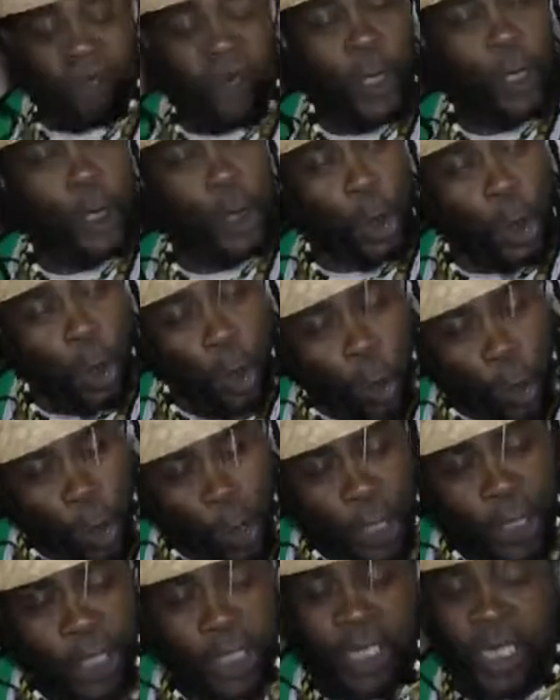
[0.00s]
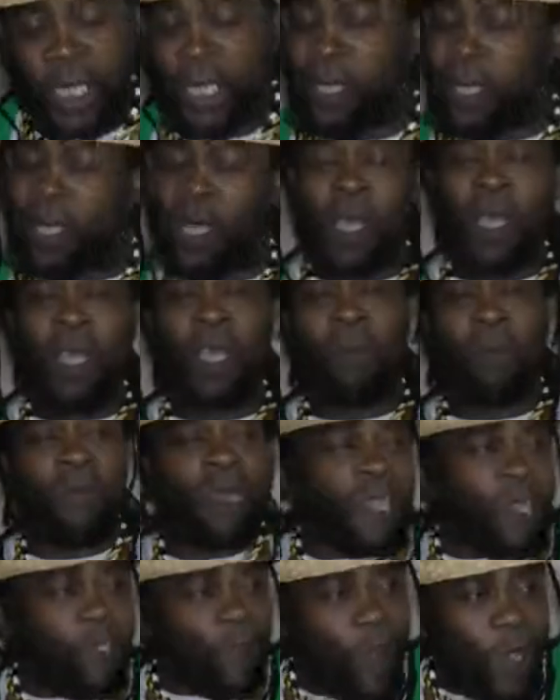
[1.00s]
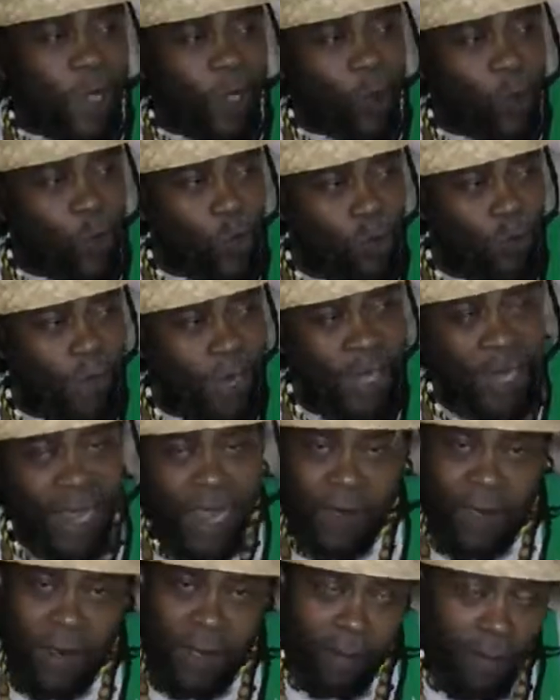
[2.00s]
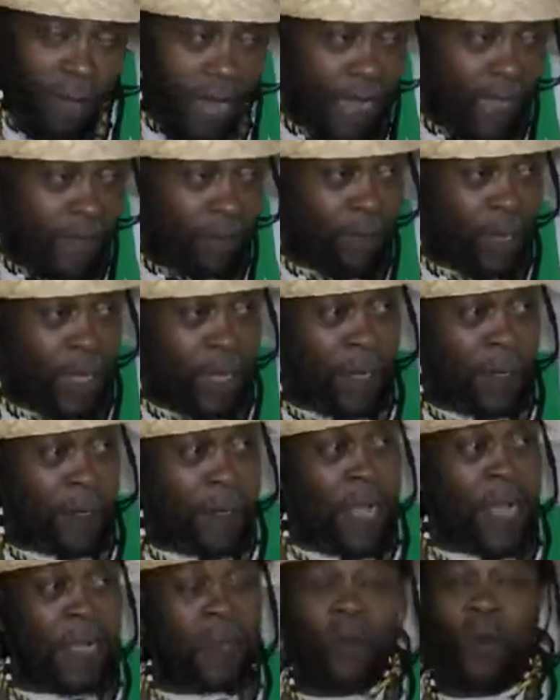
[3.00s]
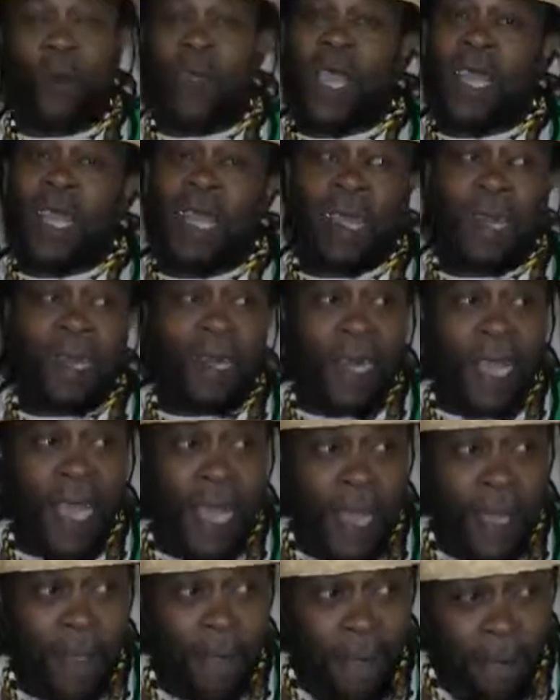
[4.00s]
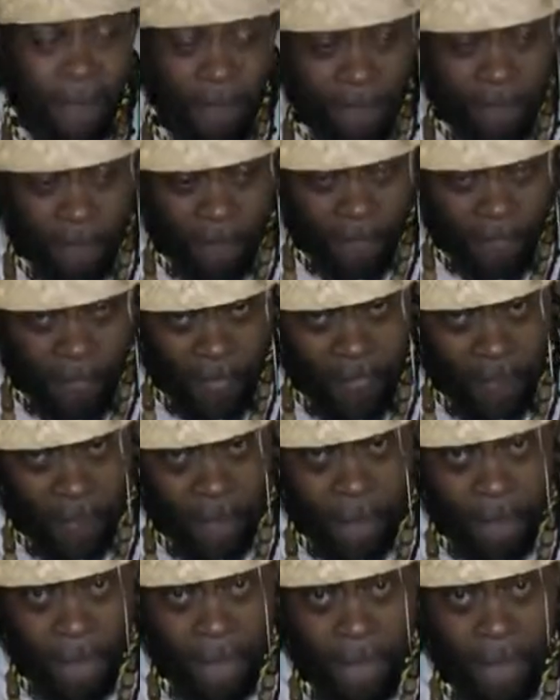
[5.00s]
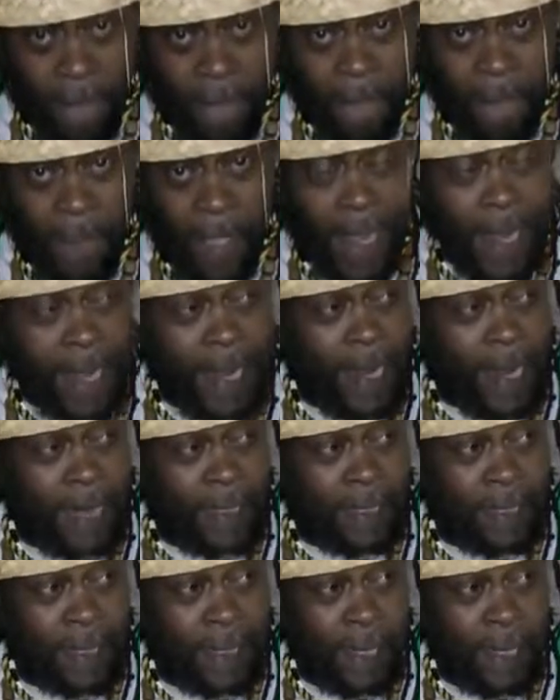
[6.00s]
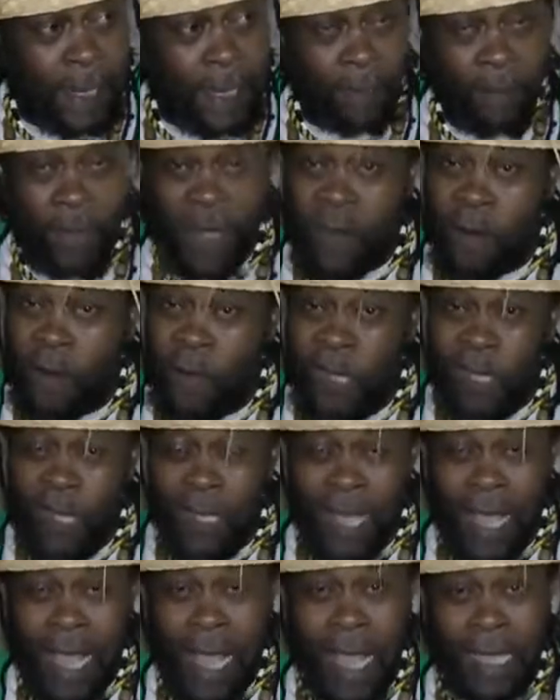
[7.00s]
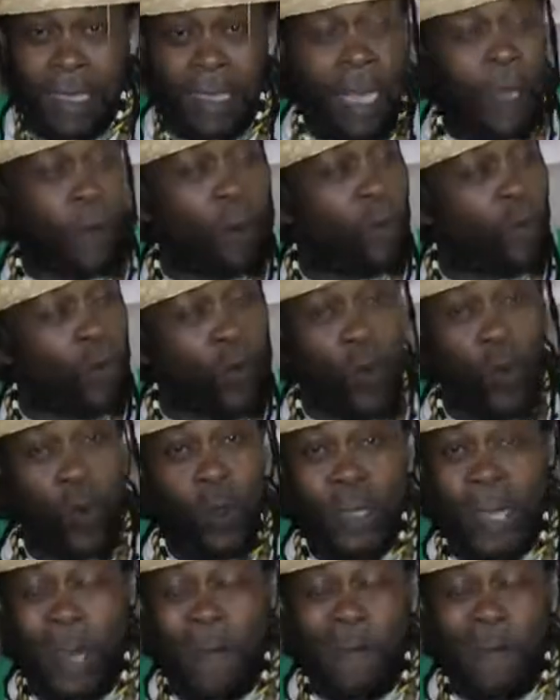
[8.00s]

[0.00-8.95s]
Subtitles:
for surety, be you a good man or a bad man, that you cannot die. And that there is laws and rules